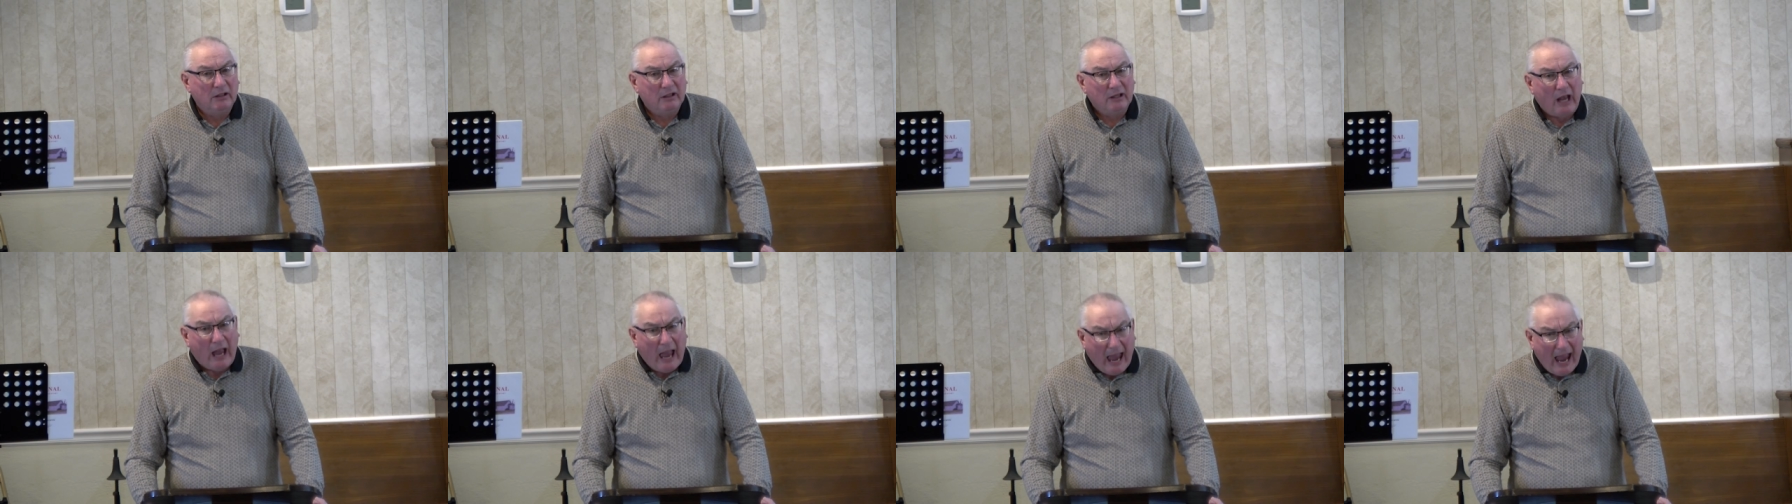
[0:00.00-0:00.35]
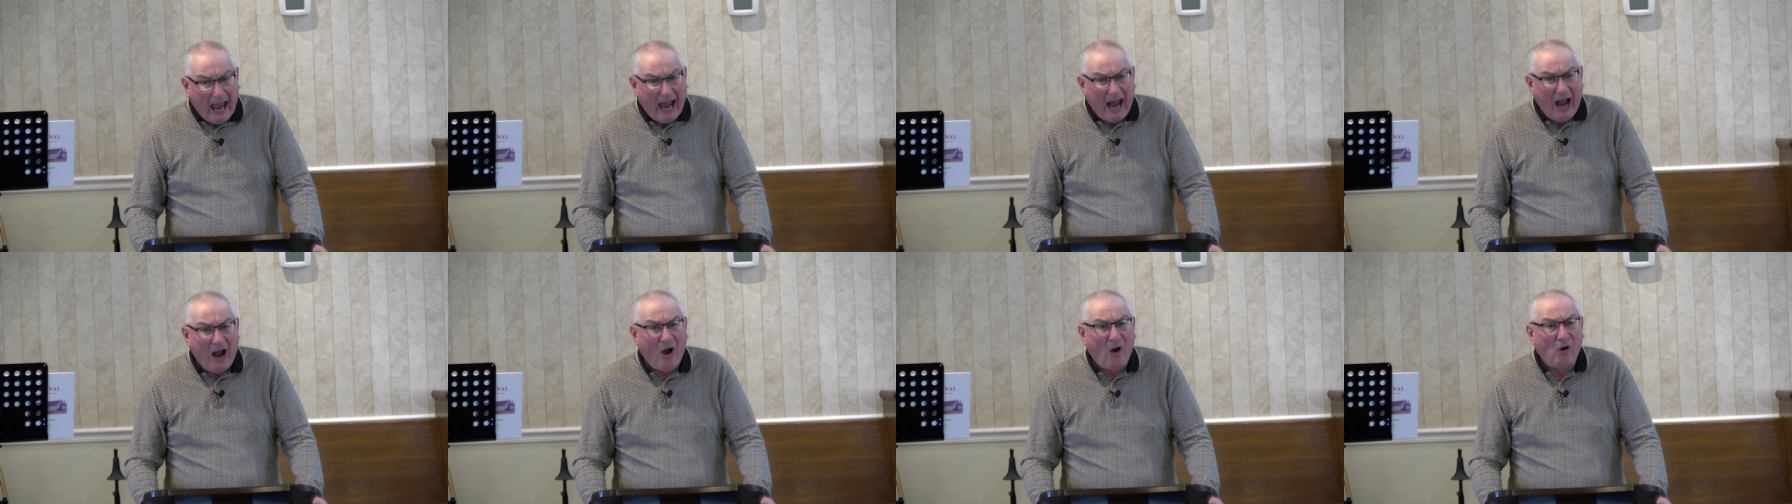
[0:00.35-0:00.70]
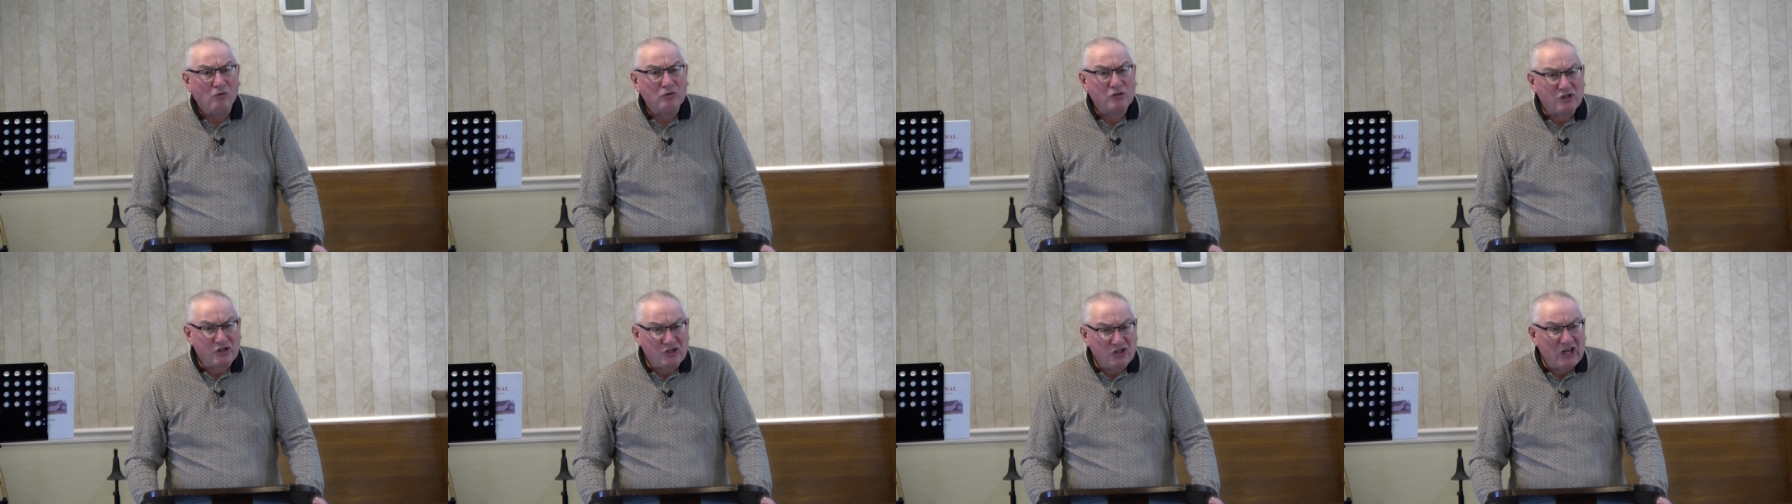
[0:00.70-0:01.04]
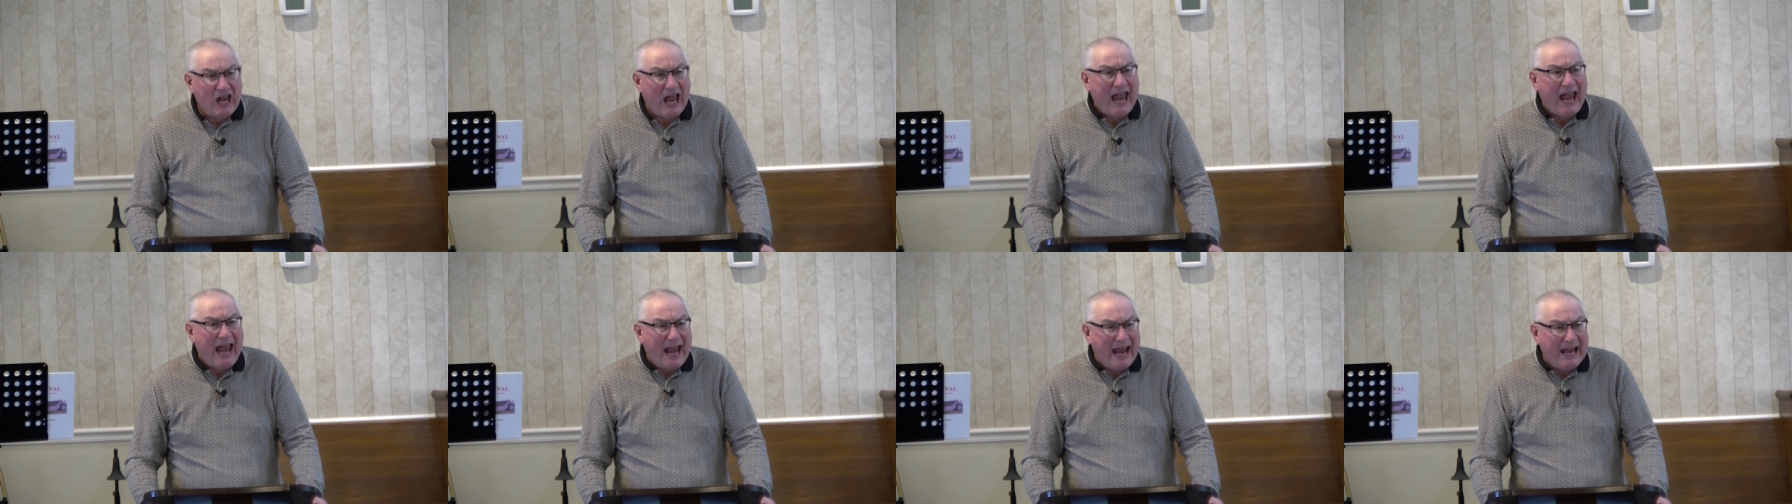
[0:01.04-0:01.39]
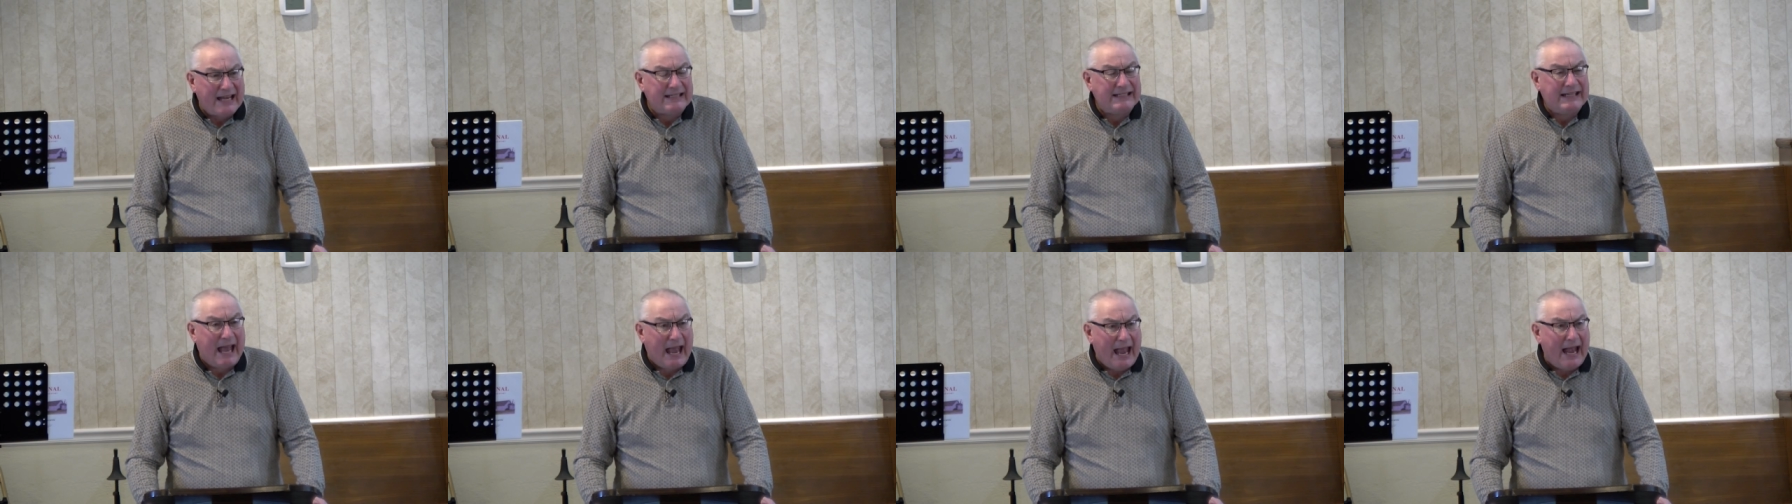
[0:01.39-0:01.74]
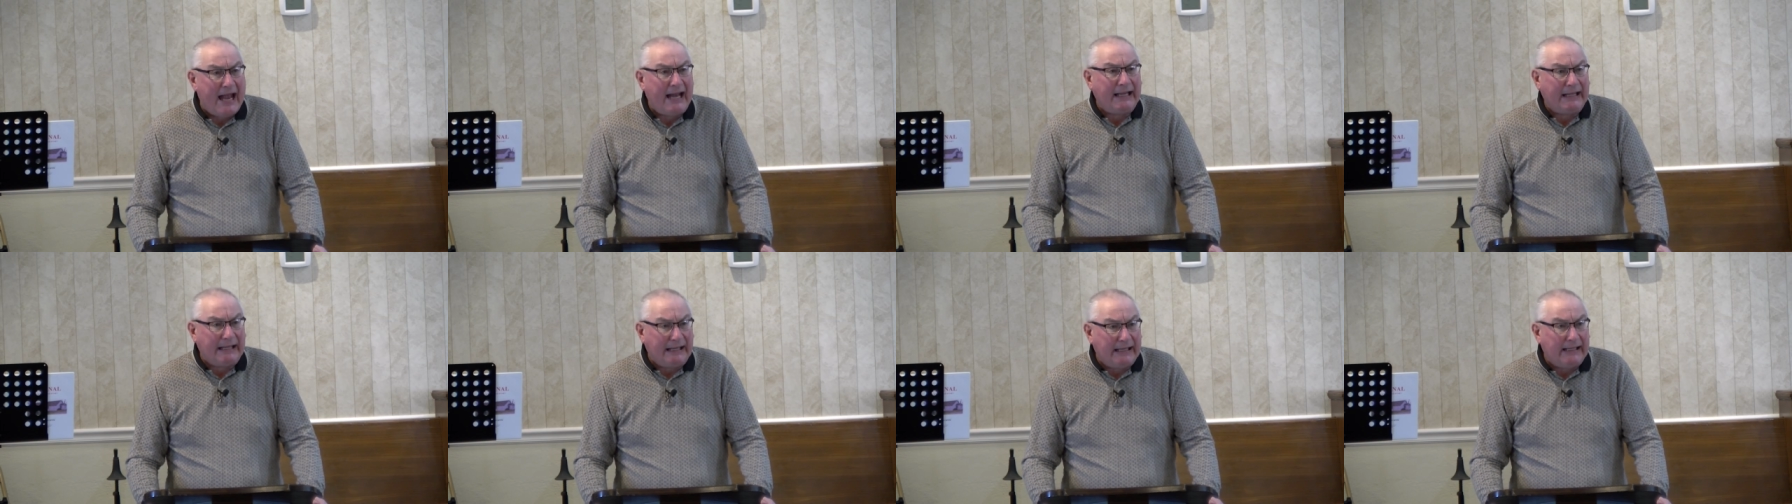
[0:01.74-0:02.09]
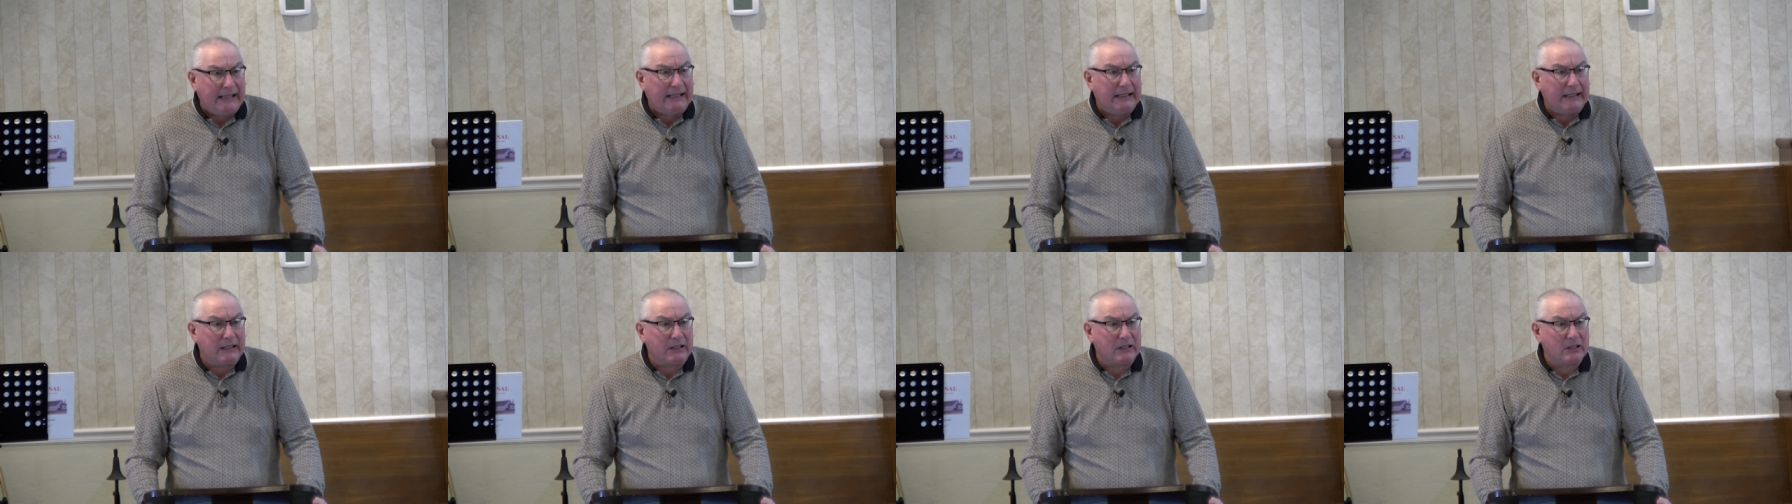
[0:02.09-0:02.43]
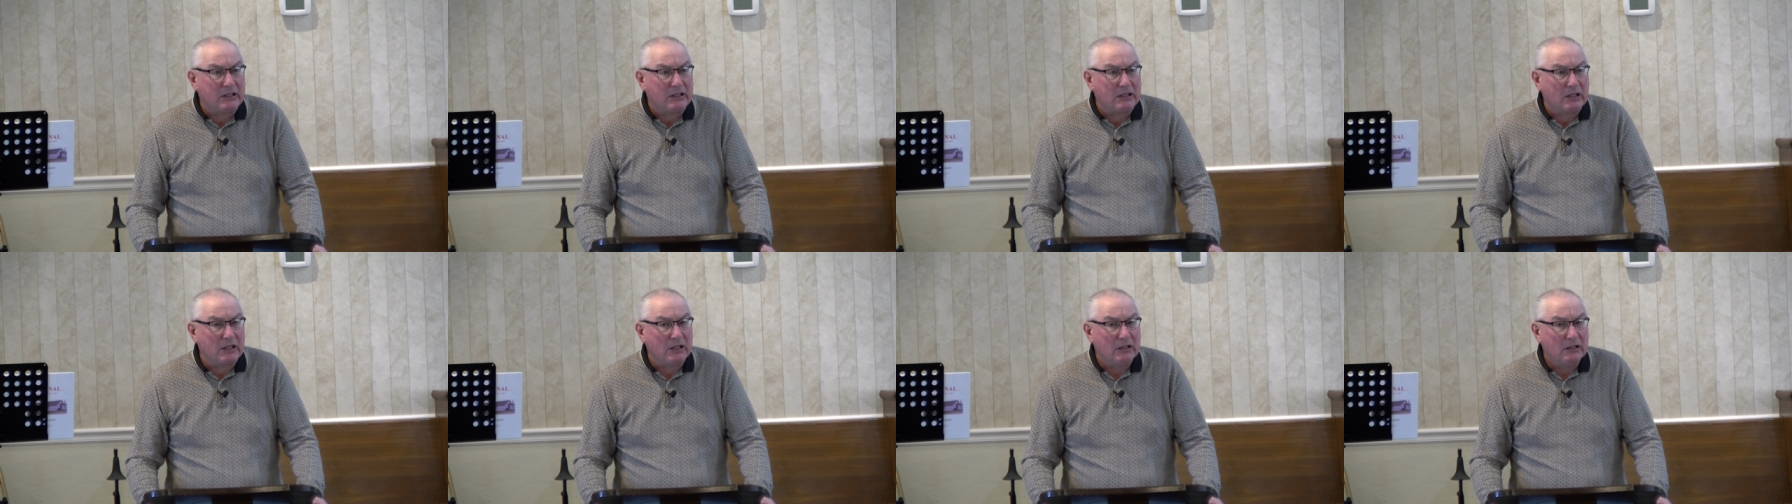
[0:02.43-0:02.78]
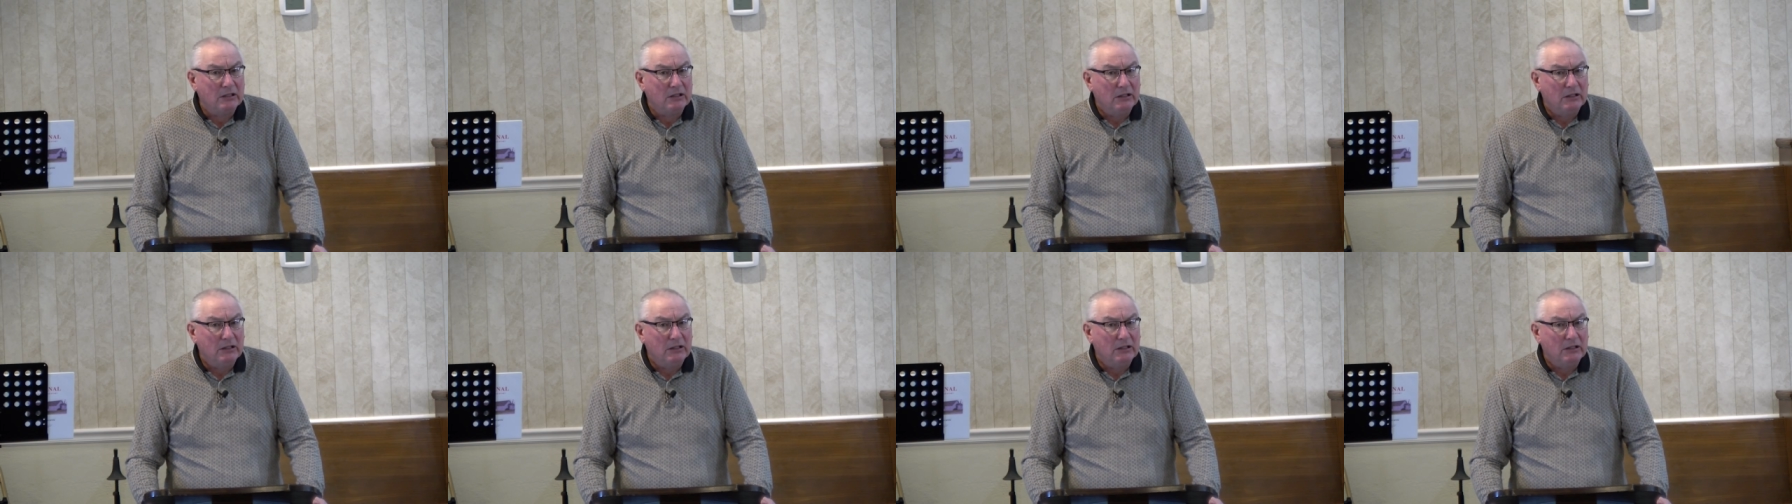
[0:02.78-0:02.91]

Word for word: How sad that is.